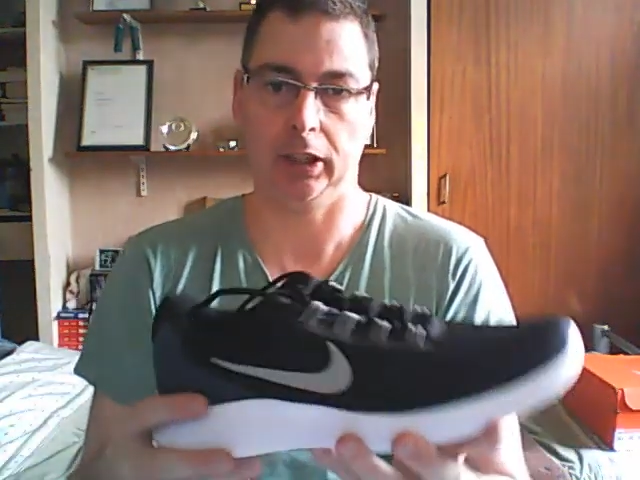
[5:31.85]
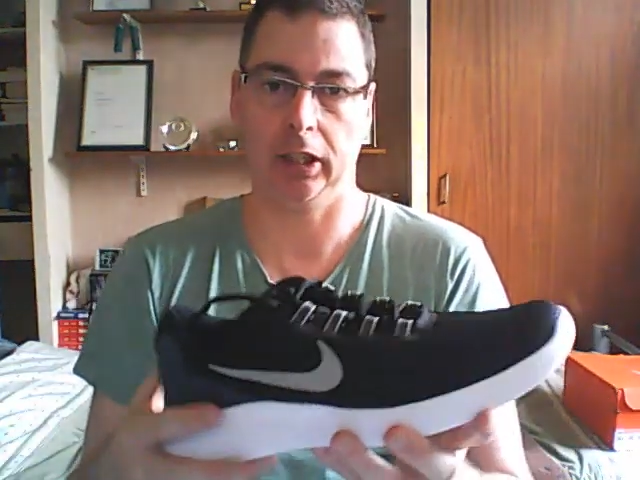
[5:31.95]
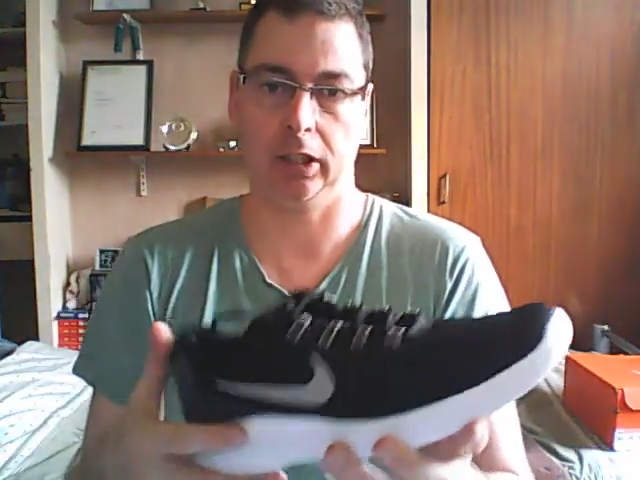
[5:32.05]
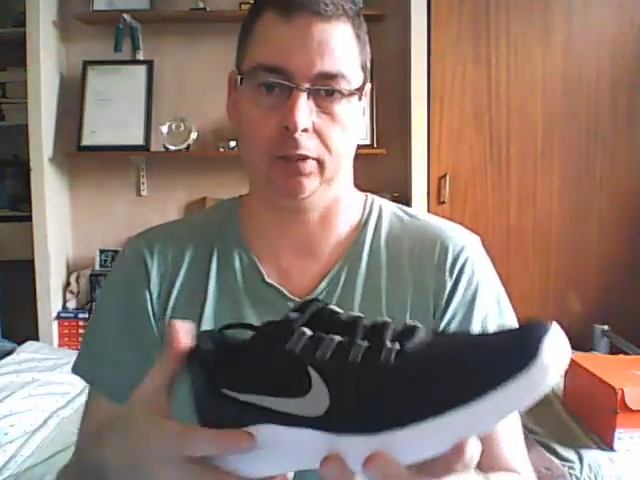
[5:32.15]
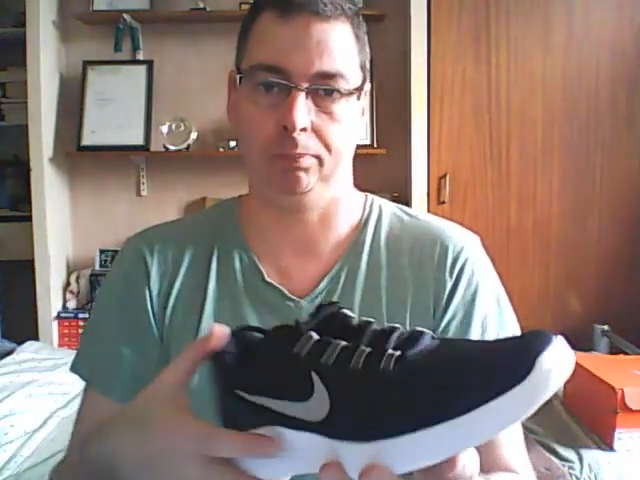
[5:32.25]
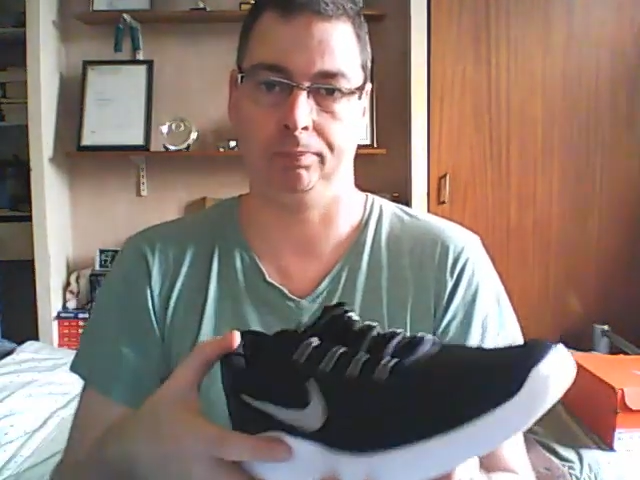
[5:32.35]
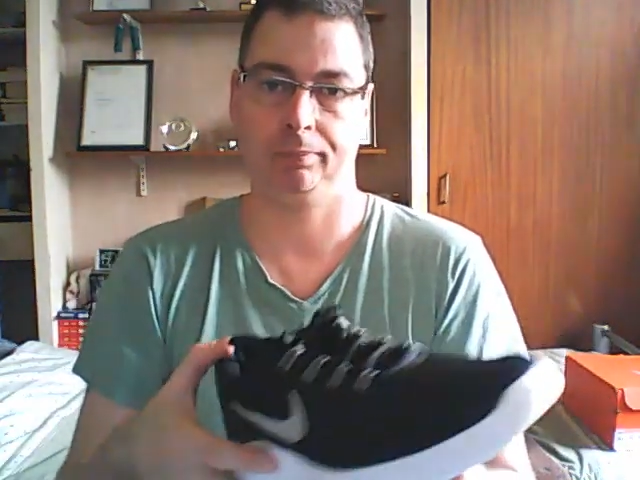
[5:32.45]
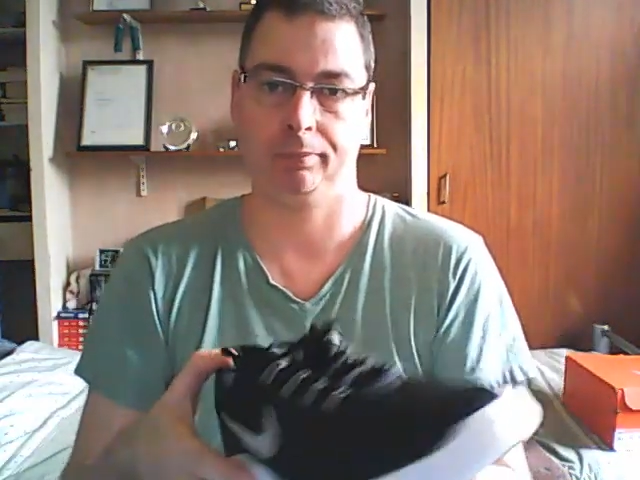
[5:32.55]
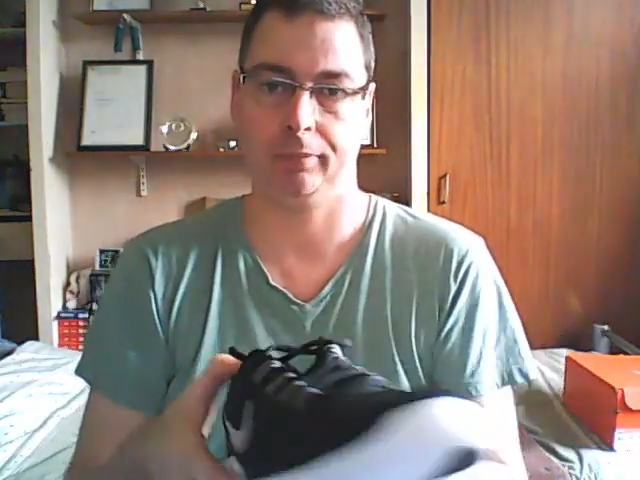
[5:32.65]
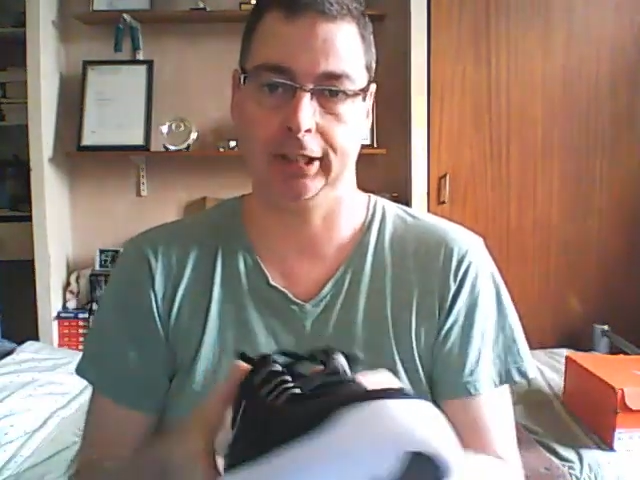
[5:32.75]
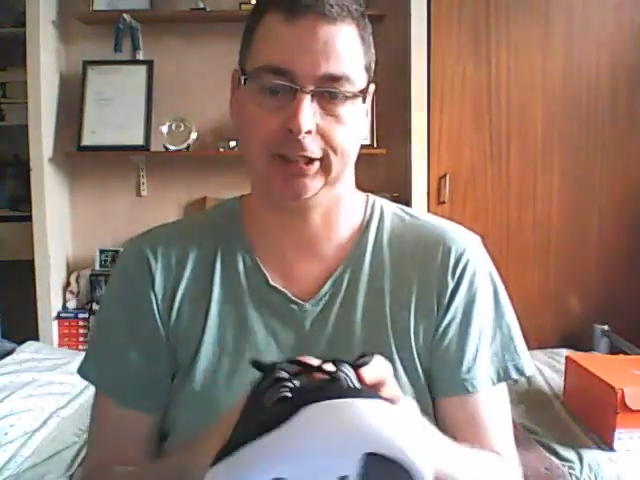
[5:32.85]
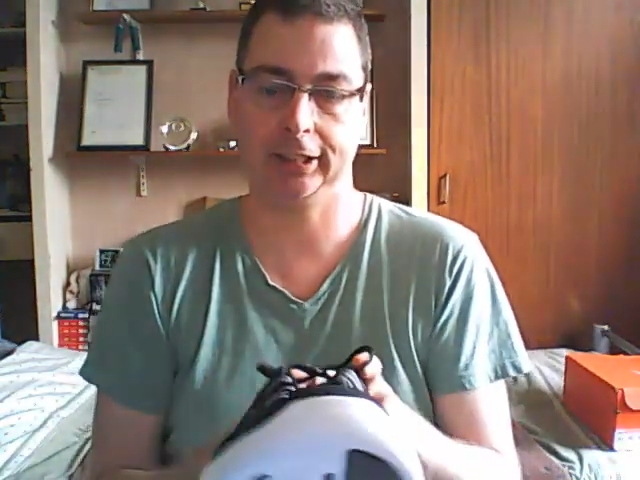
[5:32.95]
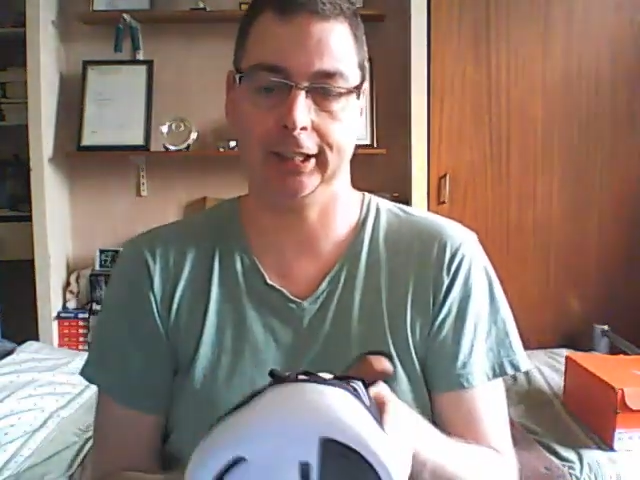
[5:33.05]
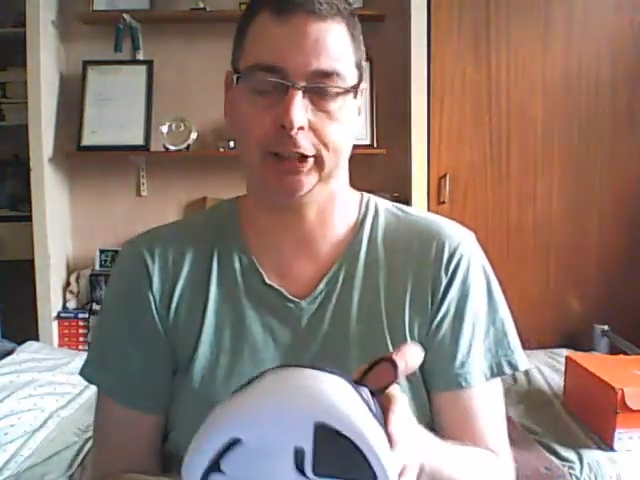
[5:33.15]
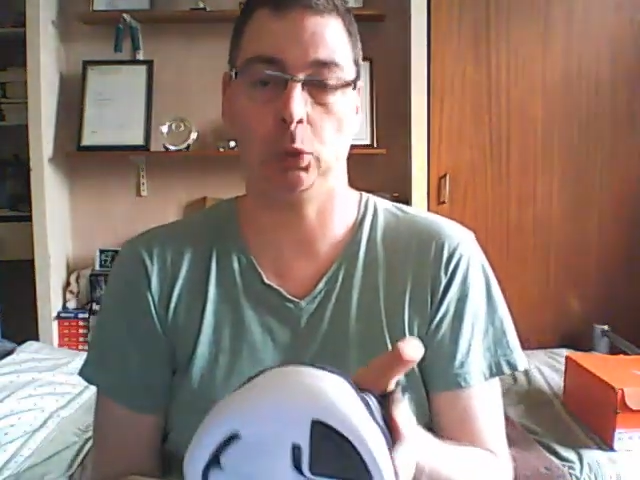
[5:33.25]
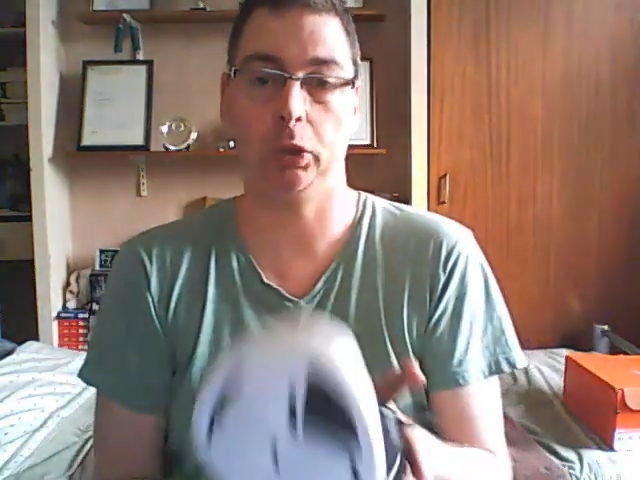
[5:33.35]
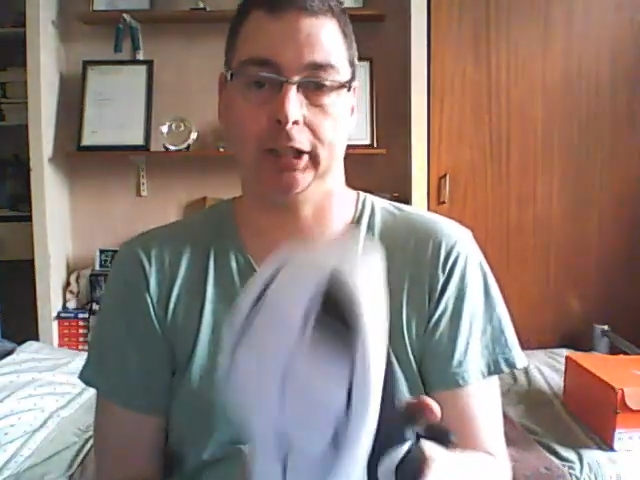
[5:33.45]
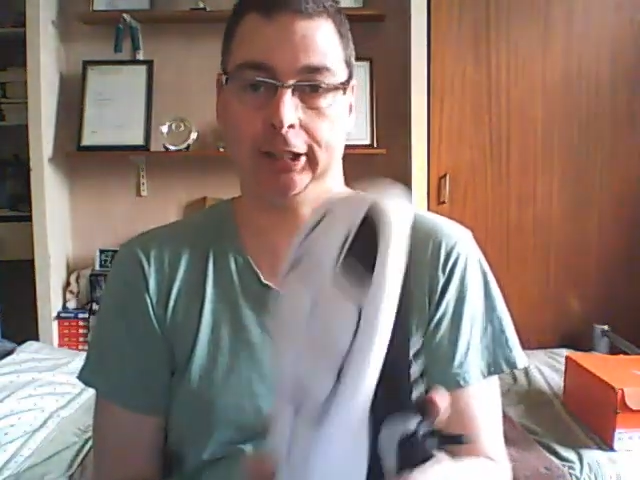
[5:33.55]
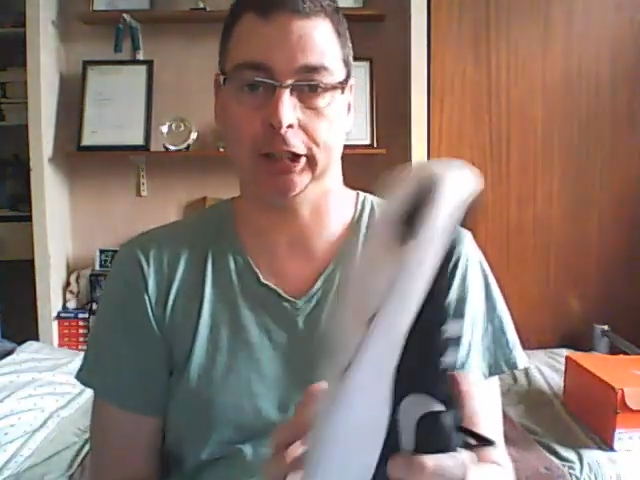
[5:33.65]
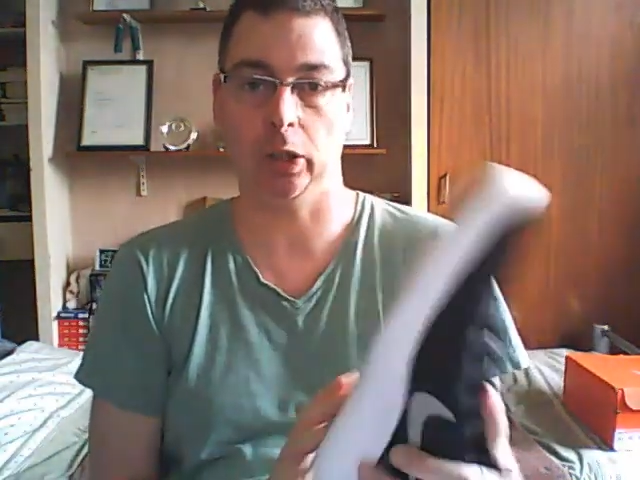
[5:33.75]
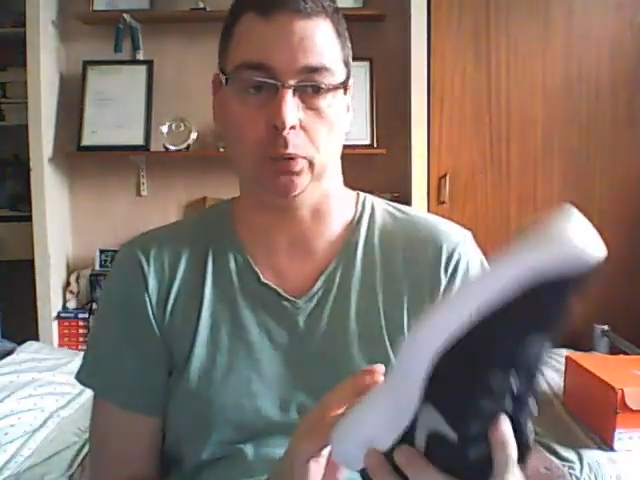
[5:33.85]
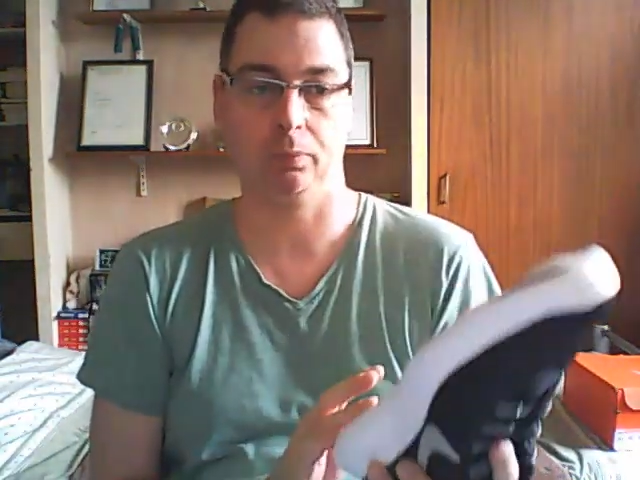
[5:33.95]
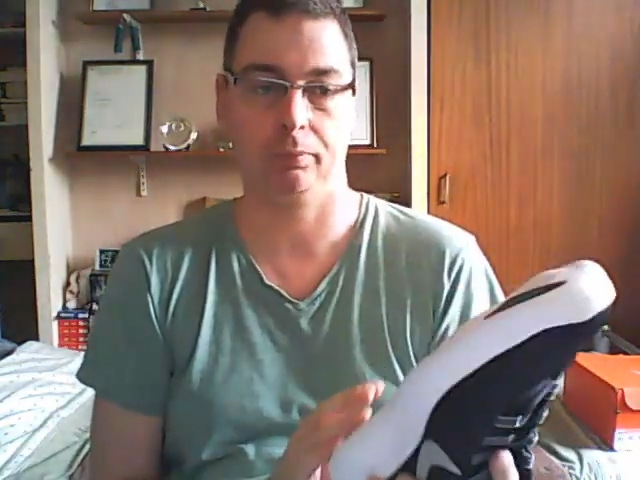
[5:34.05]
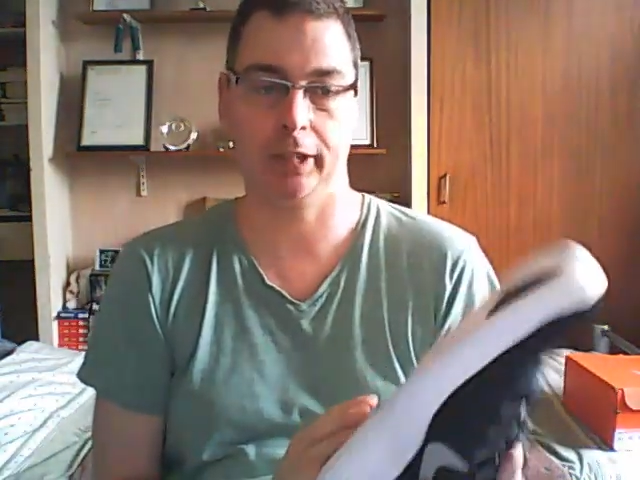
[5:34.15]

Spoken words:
it's all in the sole.